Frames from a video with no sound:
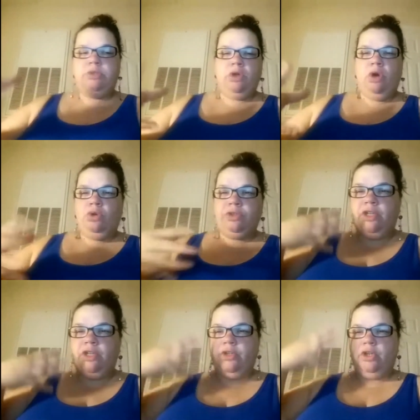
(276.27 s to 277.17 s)
to a whole
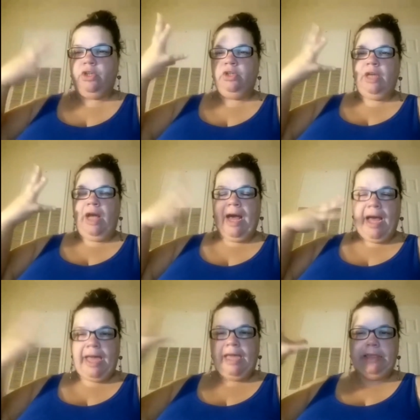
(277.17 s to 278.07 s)
nother
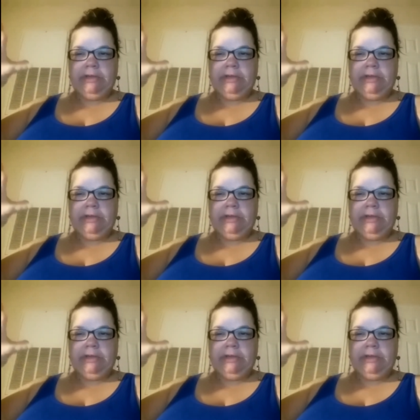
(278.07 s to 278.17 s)
height.